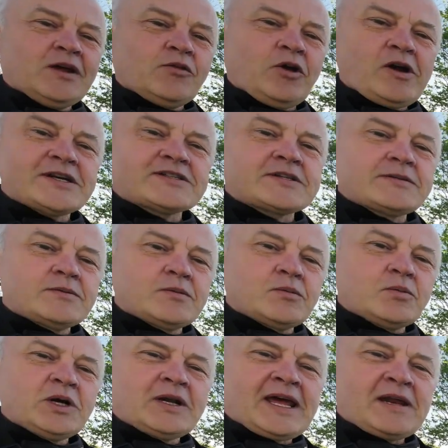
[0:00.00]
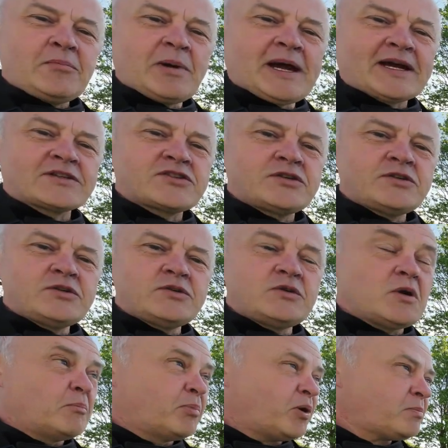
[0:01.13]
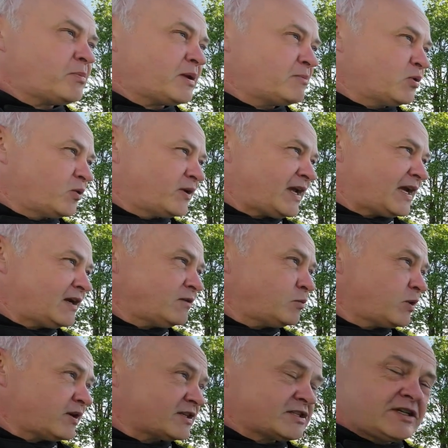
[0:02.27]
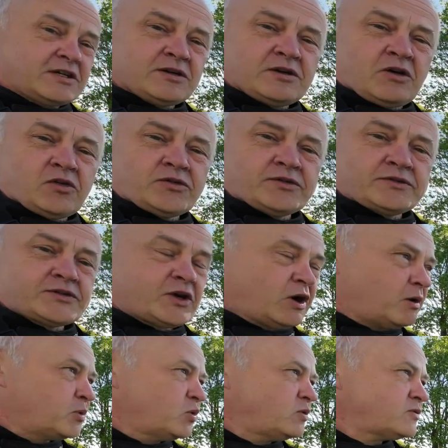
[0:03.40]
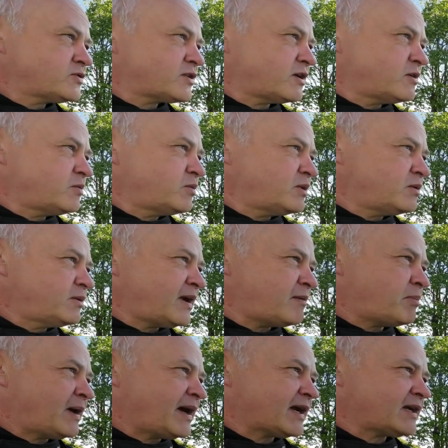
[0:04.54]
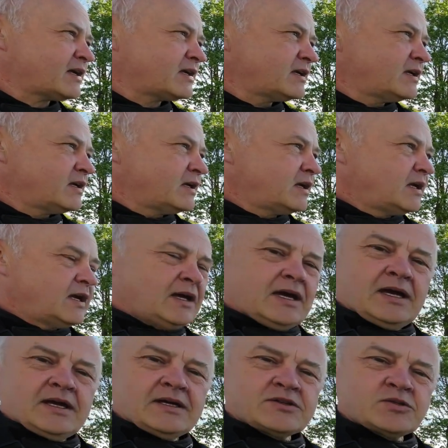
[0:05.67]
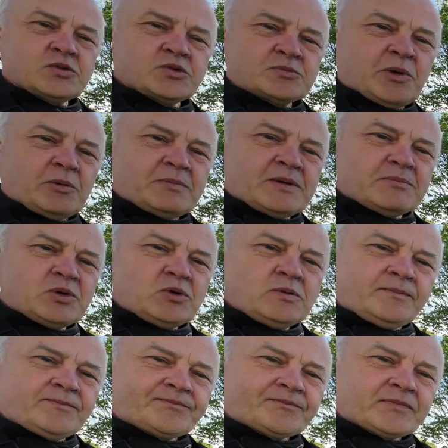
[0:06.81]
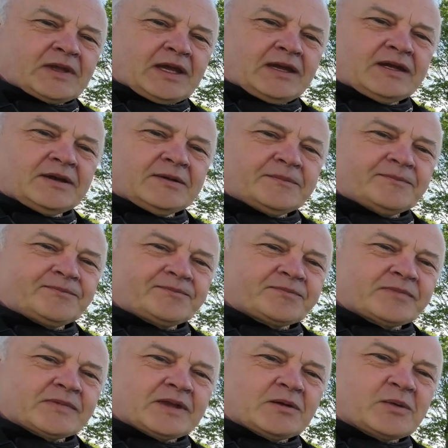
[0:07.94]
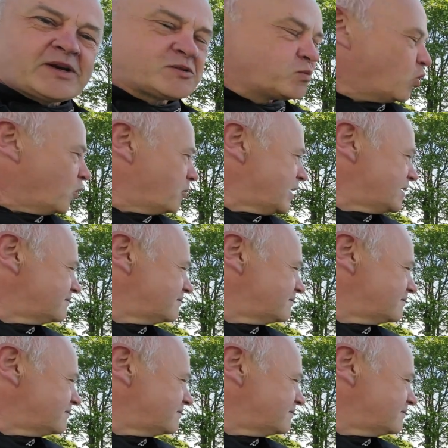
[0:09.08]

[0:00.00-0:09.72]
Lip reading: Right, we'll head back to Bodmin Moor now. We're actually on Dartmoor, so we'll head back towards Bodmin Moor, where it's warmer.